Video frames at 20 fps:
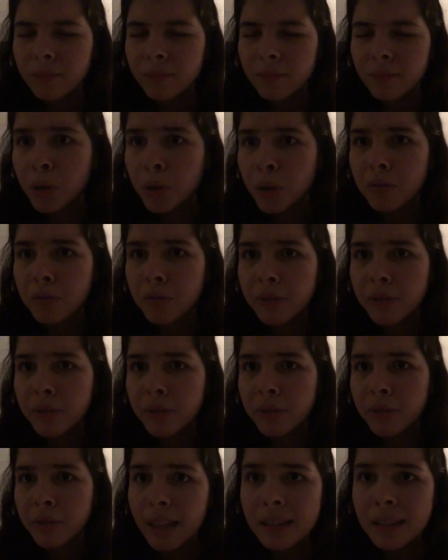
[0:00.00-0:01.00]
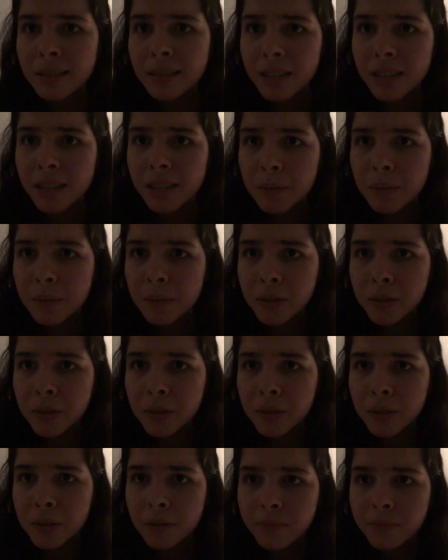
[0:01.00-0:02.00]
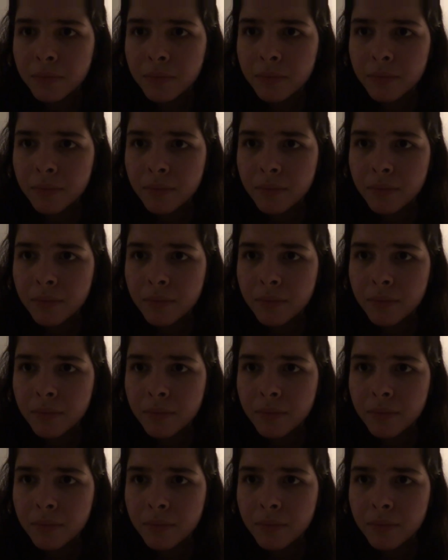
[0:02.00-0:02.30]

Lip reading: Puerto Rican last name too.